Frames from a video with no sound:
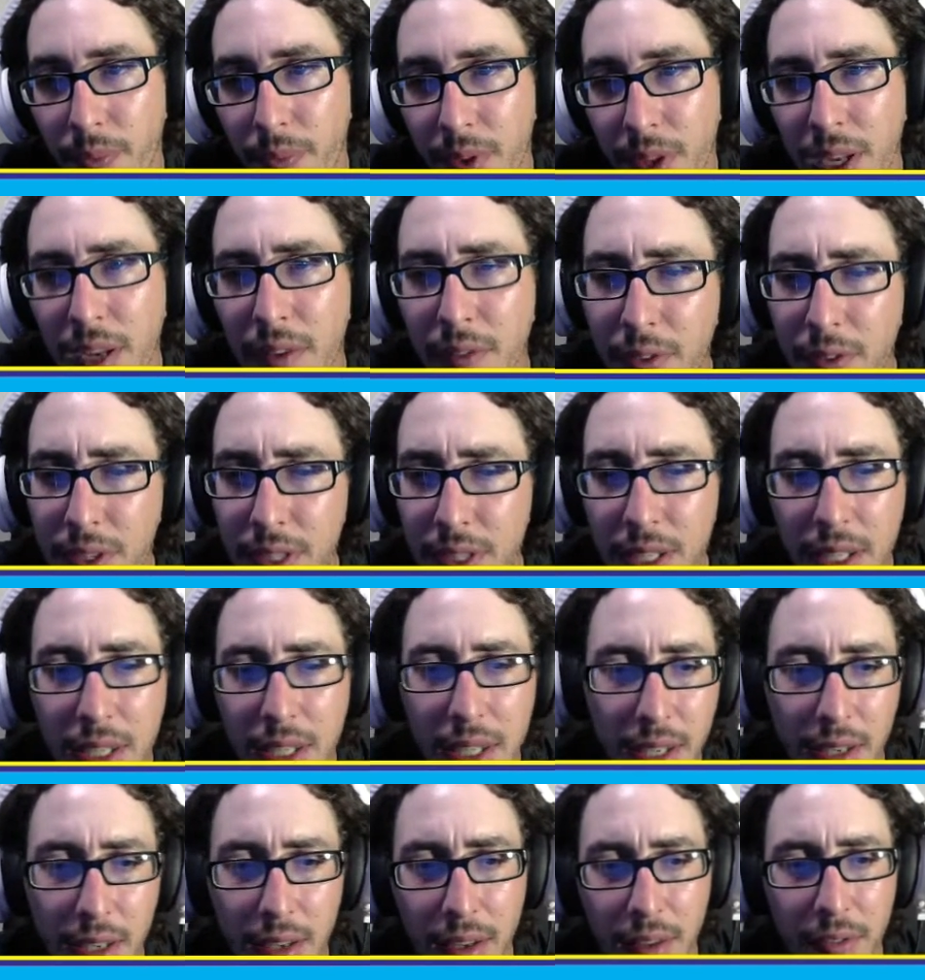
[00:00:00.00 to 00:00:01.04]

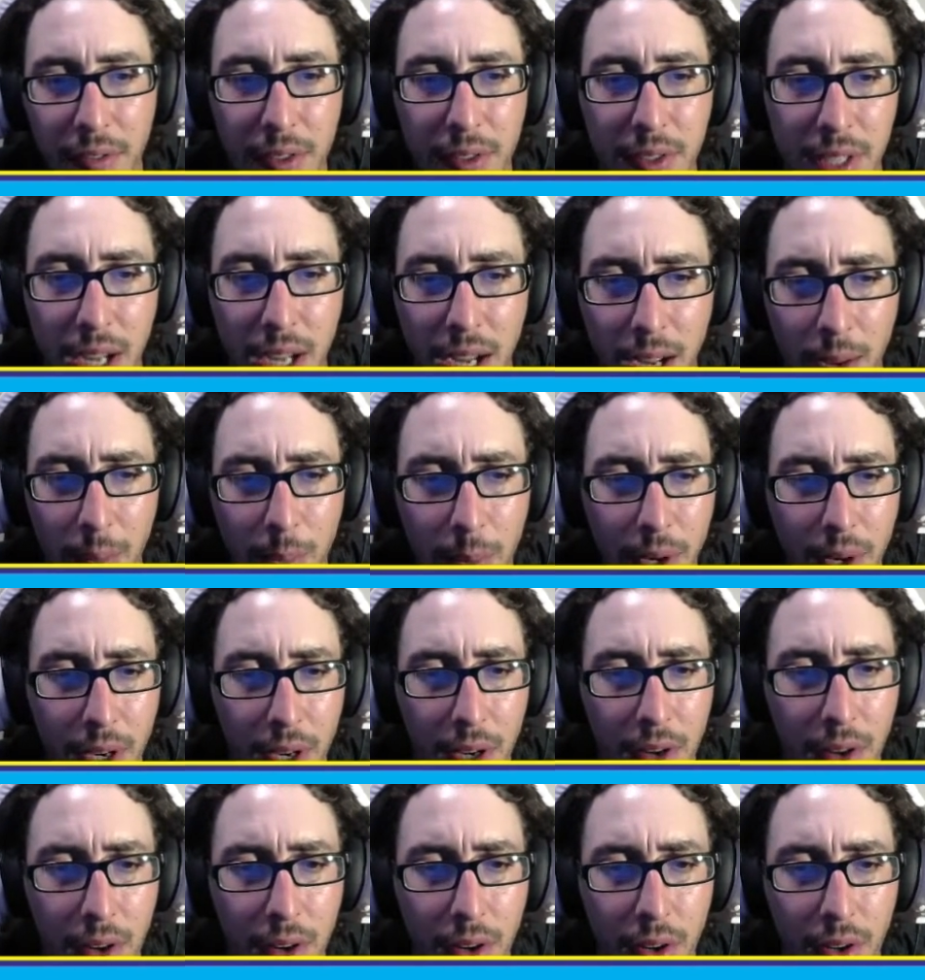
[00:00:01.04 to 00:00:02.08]
if it's competent at
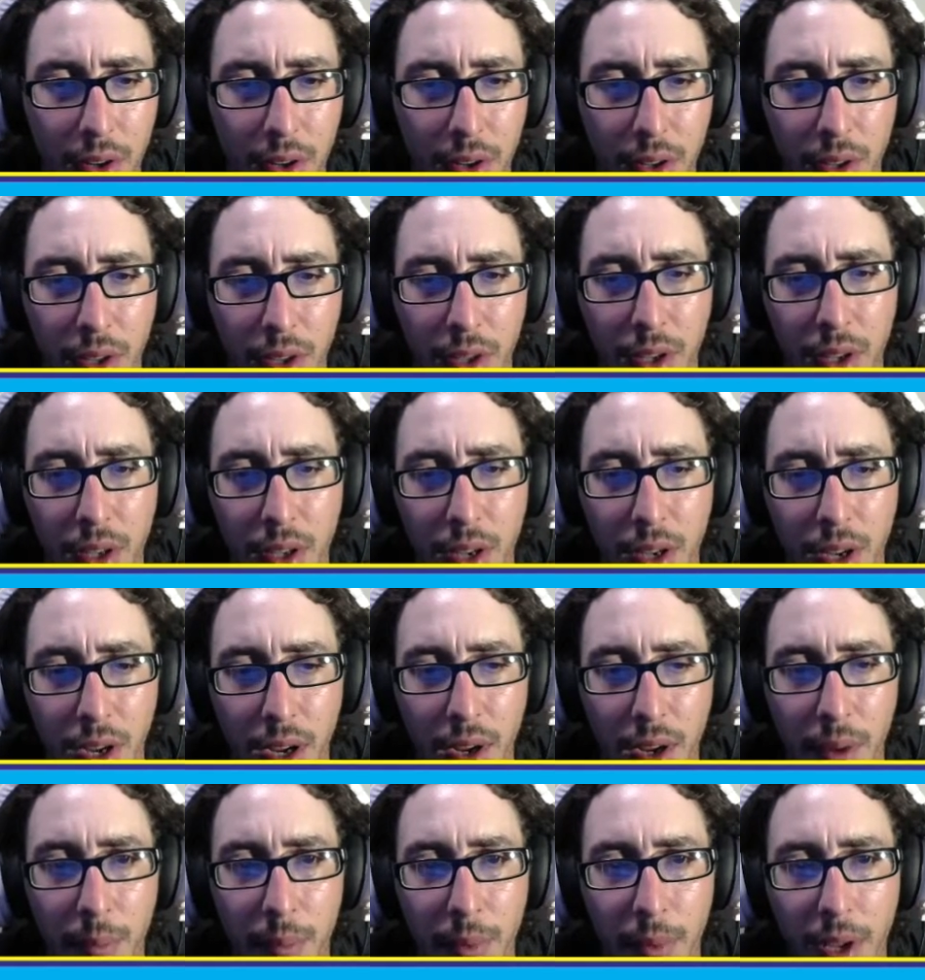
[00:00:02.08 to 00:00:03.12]
all,
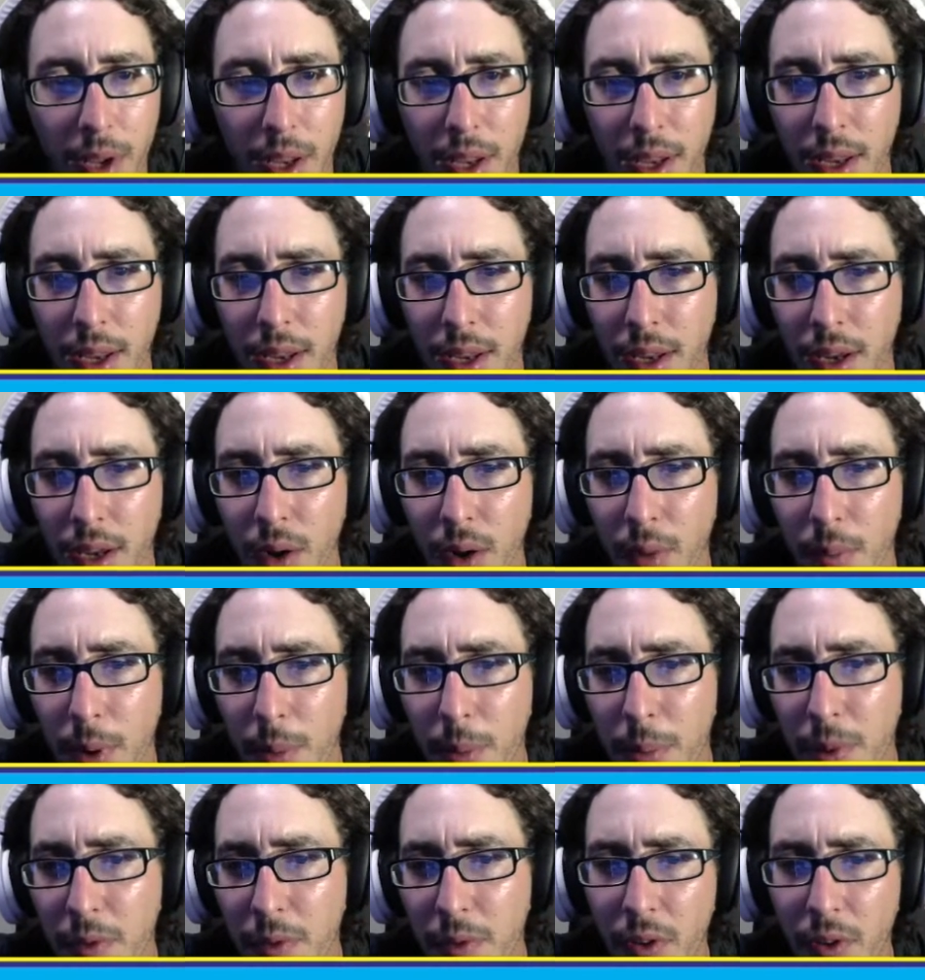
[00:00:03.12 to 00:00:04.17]
it might be
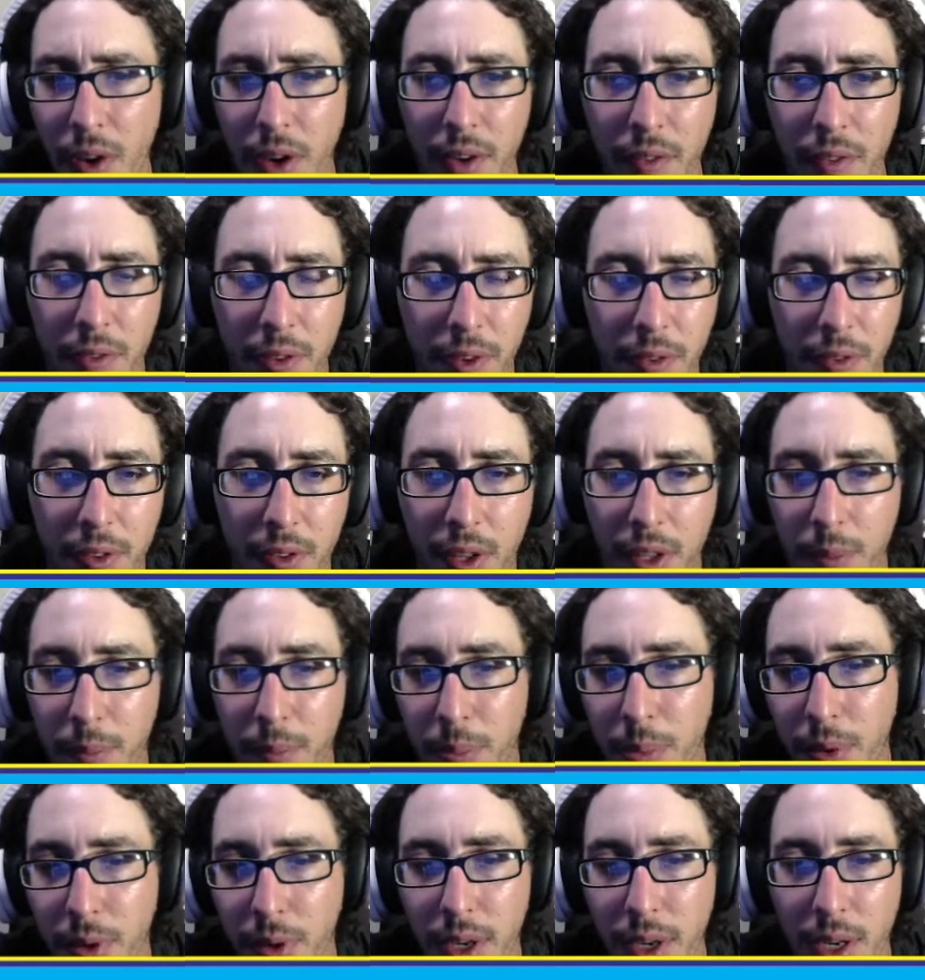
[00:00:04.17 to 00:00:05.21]
fun if they
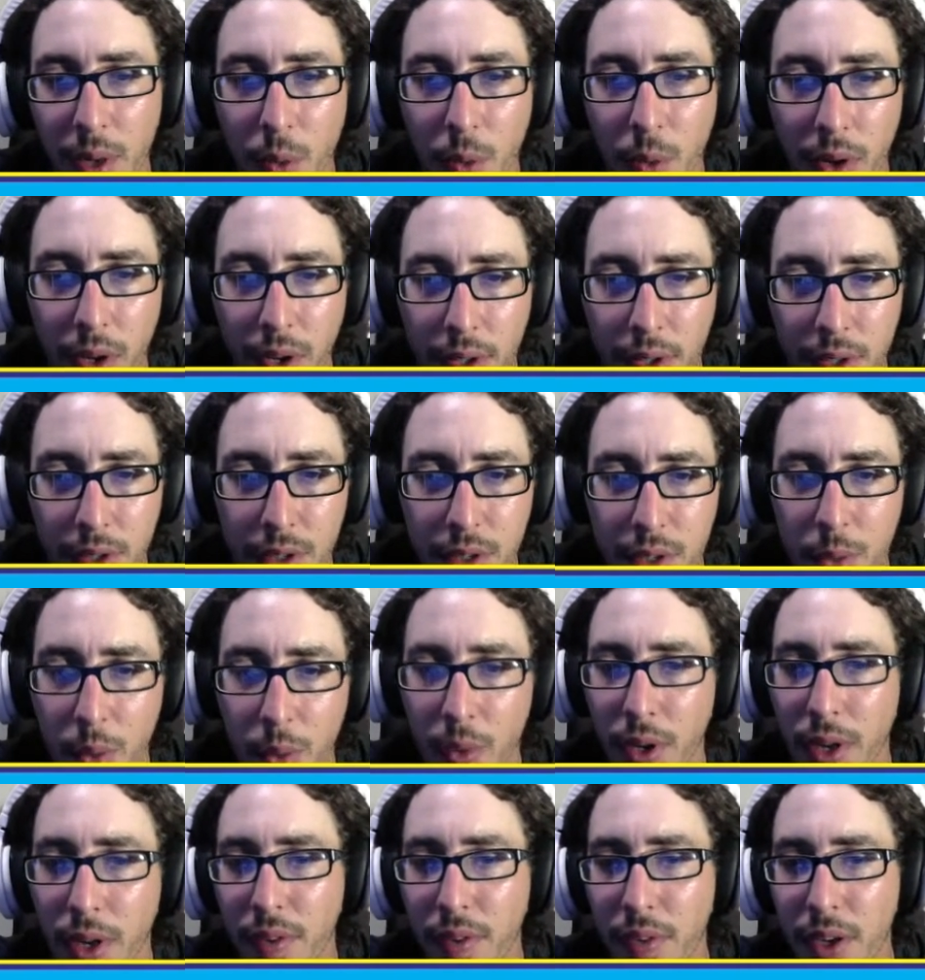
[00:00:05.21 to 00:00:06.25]
put any work into the
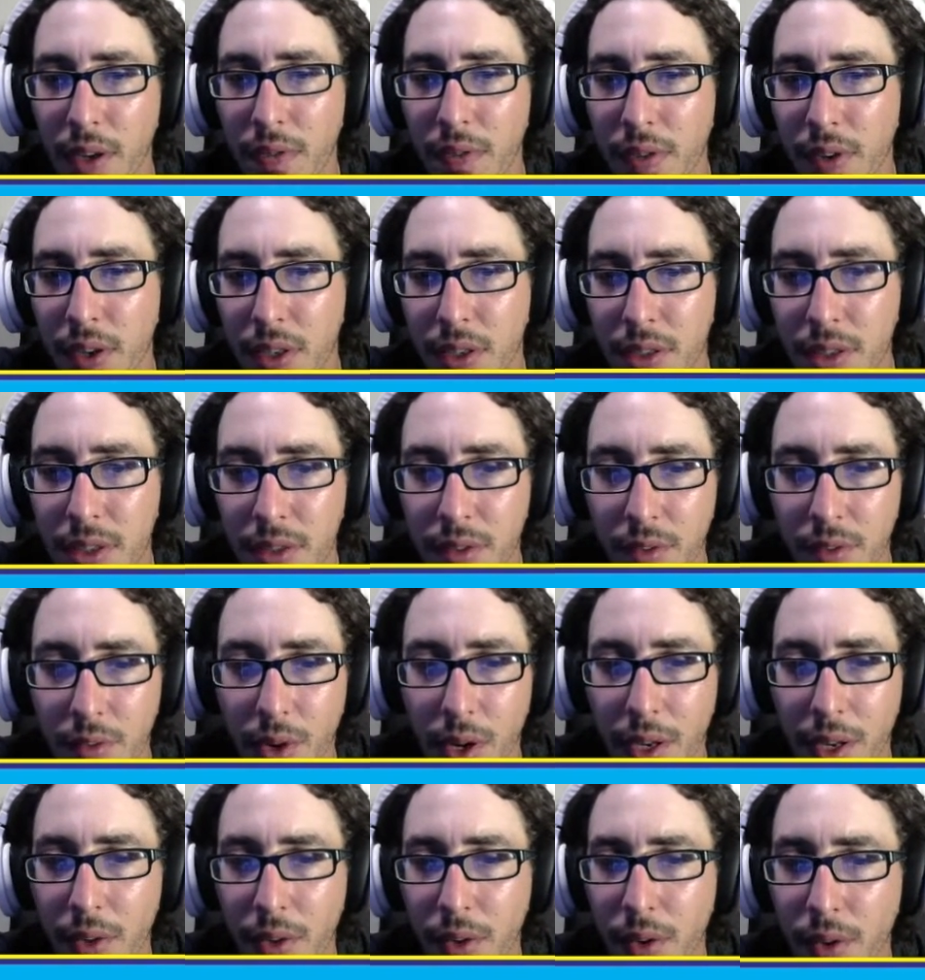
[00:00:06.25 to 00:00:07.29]
story, even if it is
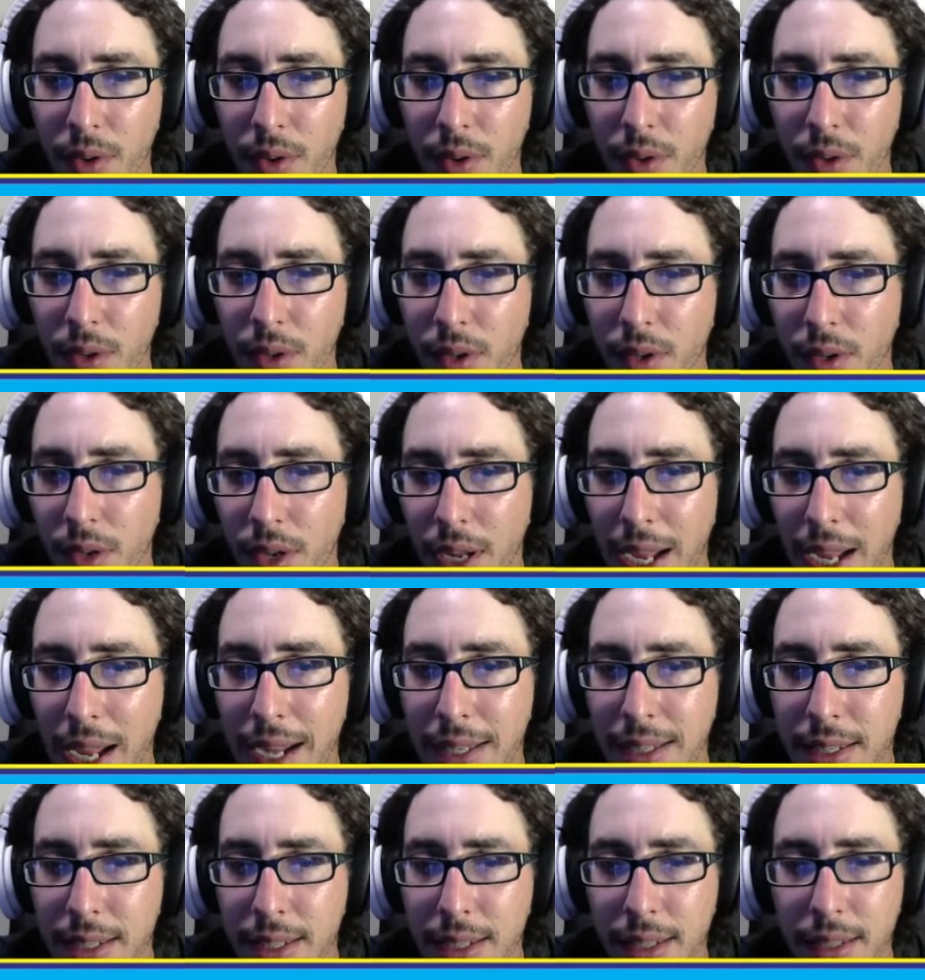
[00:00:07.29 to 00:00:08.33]
regular
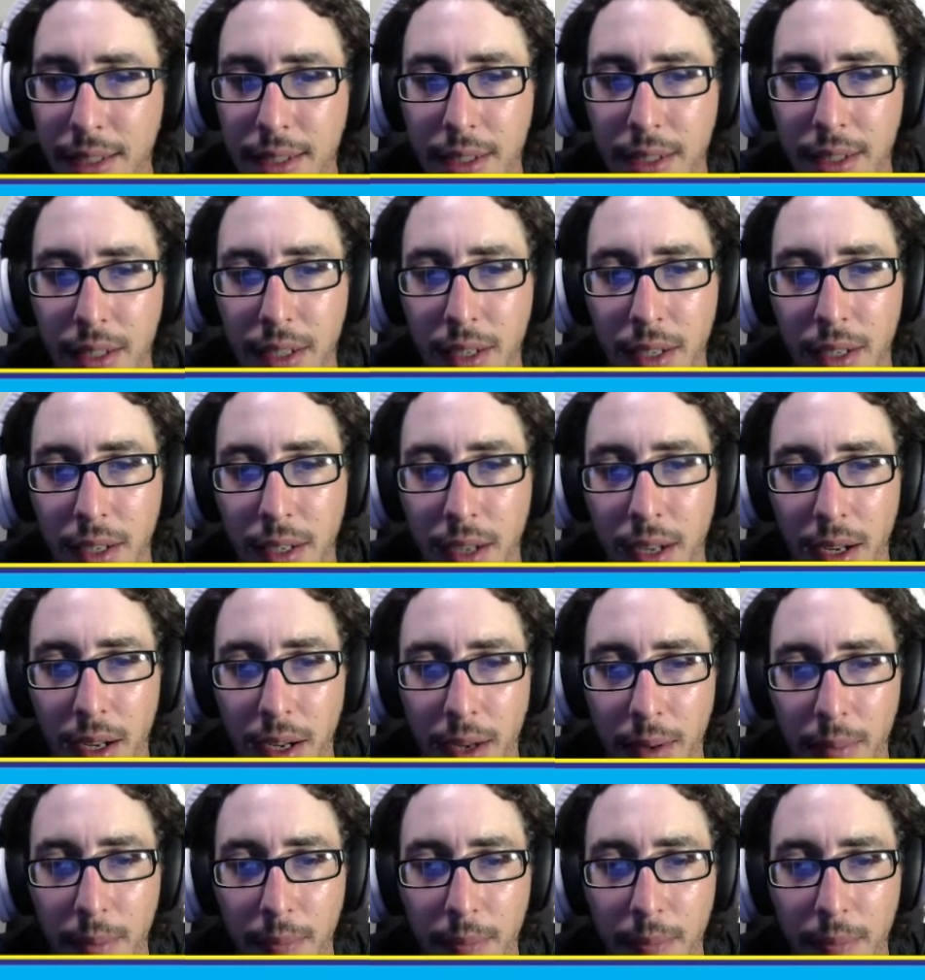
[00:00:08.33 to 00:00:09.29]
assets, or